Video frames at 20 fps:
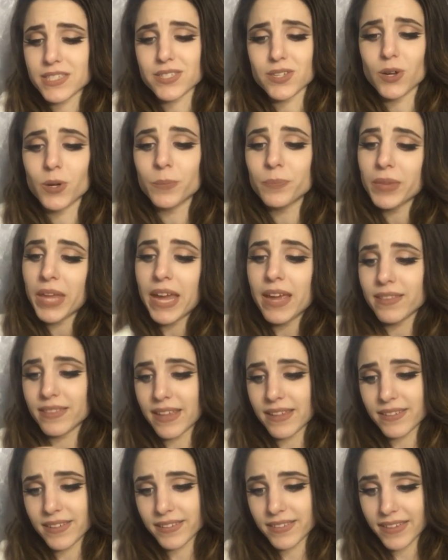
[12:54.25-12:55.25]
So
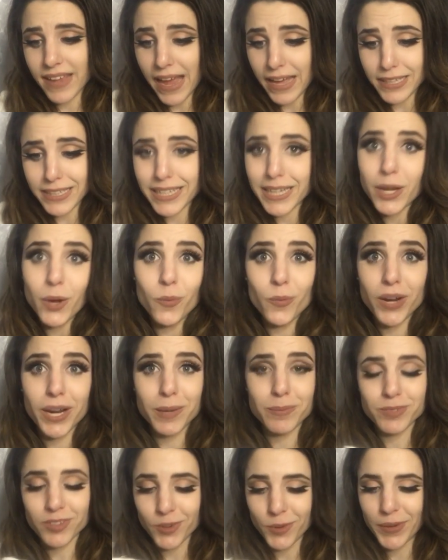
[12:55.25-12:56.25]
that's exactly what
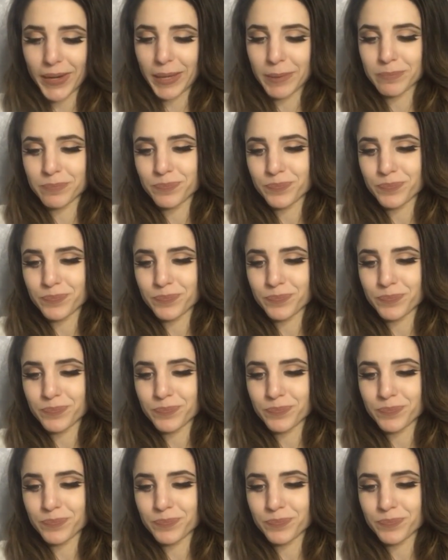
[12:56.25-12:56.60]
I'm doing.